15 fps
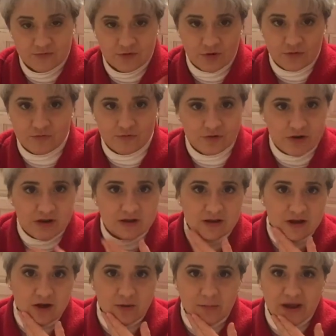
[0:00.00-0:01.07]
go free
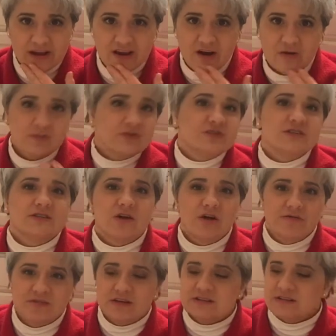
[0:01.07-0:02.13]
in our backyard, which is all
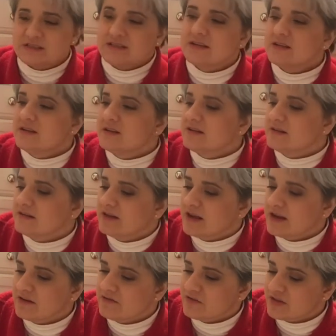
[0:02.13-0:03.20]
fenced in
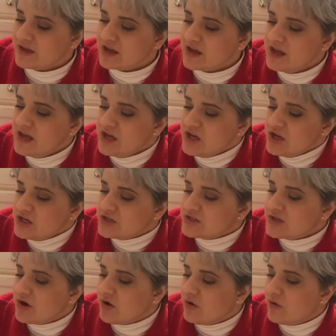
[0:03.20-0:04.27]
and everything.
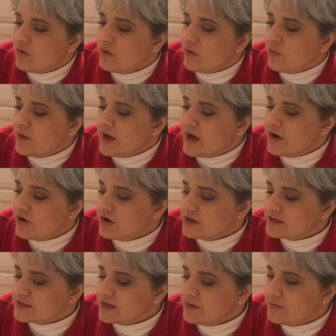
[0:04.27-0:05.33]
So we
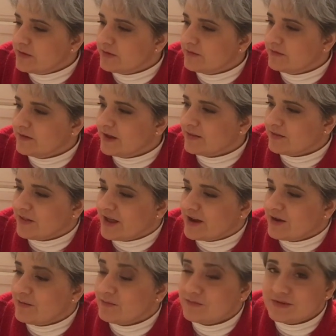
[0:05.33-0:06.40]
unhooked him and let
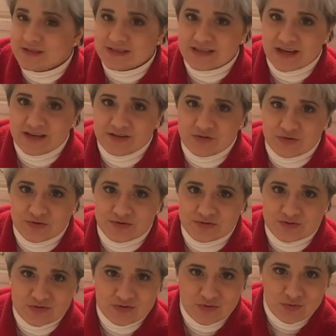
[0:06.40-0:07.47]
him decide to
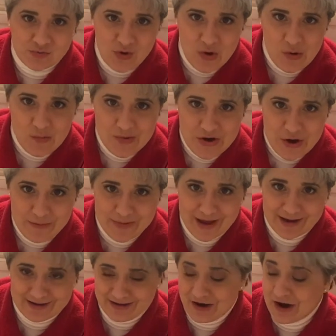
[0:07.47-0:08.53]
roam in our
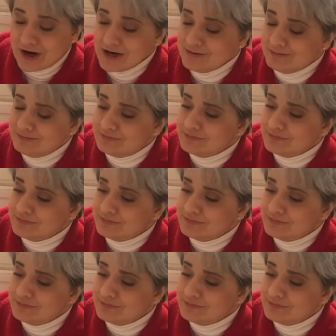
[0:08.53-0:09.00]
backyard.